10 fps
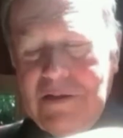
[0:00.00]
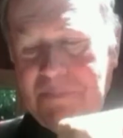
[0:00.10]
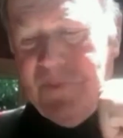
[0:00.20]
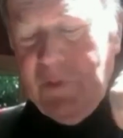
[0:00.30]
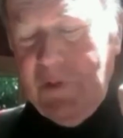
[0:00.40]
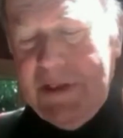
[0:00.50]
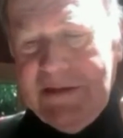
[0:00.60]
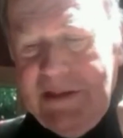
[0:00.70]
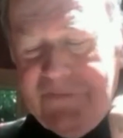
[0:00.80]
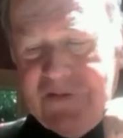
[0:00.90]
when I
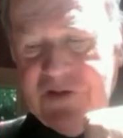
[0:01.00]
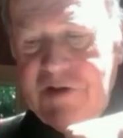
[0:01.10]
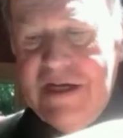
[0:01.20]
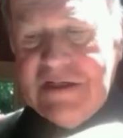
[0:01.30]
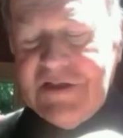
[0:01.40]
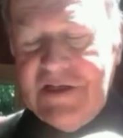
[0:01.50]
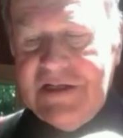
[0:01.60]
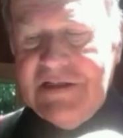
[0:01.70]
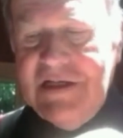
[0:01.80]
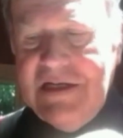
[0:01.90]
left Xerox in
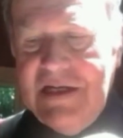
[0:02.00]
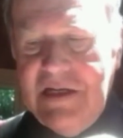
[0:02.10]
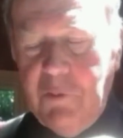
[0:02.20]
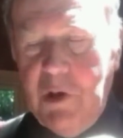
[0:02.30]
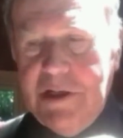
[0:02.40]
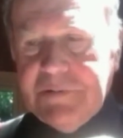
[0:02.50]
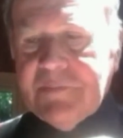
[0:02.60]
1981,